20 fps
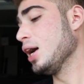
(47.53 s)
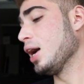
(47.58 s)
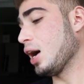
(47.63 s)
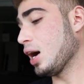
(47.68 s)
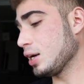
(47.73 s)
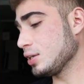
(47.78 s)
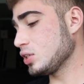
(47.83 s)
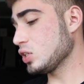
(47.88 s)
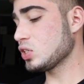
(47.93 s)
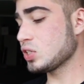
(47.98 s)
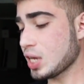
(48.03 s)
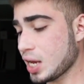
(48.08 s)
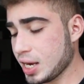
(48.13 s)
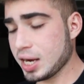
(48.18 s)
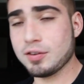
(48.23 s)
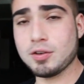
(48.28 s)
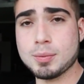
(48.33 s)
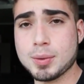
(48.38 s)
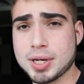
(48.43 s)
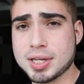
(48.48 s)
on just saying
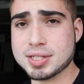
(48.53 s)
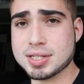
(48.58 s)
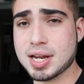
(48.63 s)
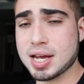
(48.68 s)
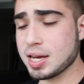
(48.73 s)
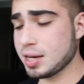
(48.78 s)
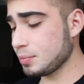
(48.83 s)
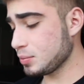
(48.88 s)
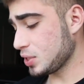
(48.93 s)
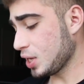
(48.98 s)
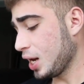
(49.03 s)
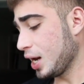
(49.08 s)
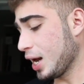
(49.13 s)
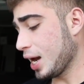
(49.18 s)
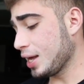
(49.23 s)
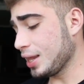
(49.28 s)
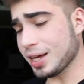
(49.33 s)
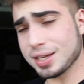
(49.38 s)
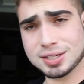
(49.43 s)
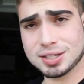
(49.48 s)
everybody's names,
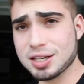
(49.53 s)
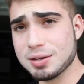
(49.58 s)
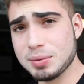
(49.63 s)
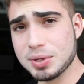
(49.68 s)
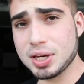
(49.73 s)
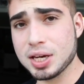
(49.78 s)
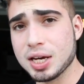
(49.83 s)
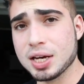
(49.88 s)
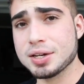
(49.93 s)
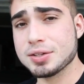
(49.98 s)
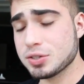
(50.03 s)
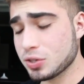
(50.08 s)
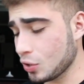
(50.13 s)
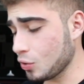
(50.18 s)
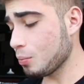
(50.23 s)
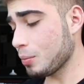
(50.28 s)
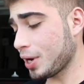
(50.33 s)
and that's gonna be too